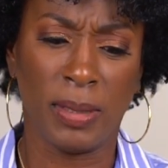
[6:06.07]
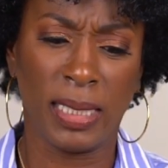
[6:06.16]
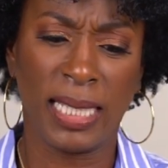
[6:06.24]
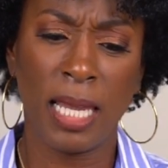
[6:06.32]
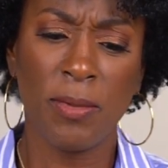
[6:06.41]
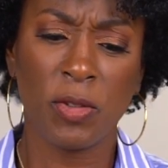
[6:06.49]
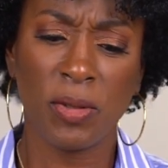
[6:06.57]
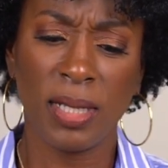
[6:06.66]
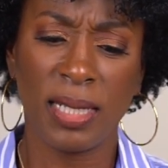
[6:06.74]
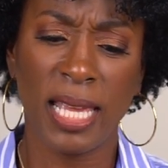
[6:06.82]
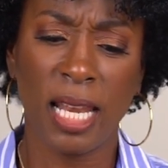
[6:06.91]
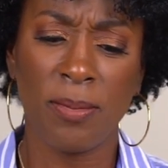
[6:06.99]
chemistry,
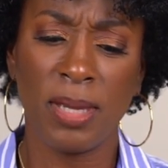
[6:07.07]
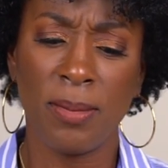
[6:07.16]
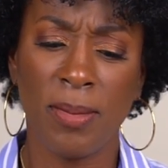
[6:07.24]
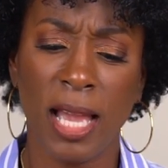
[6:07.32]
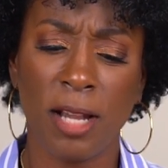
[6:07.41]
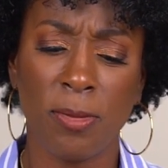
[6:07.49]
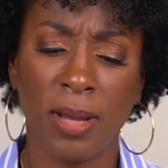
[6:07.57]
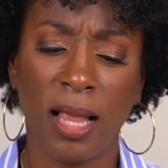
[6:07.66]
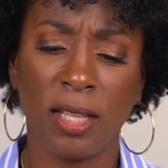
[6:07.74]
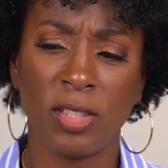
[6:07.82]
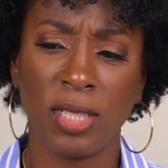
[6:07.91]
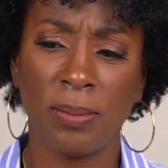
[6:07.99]
anatomy,
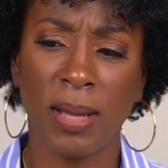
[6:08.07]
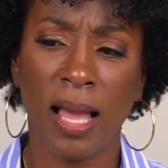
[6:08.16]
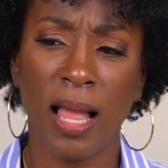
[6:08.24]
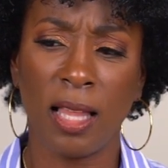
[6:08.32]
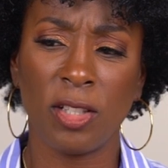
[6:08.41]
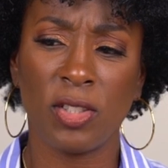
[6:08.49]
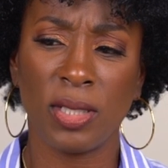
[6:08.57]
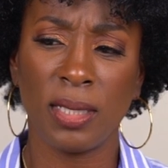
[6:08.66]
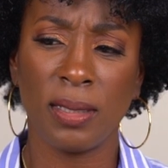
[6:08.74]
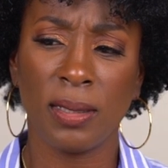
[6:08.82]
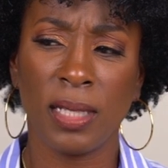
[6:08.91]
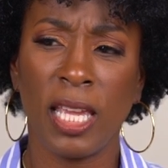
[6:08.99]
microbiology,
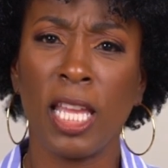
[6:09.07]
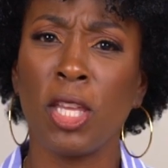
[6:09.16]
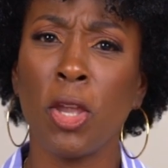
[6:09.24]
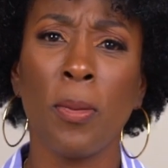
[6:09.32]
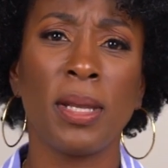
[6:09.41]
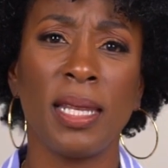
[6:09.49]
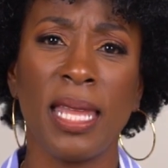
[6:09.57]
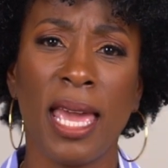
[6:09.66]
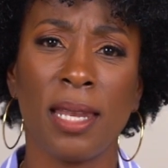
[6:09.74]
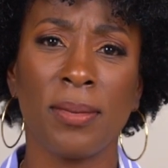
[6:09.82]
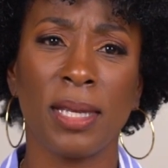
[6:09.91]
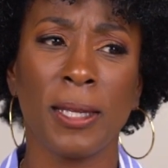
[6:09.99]
biology, and human
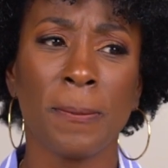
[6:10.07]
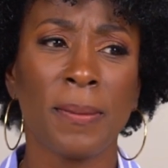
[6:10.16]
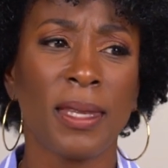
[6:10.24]
anatomy.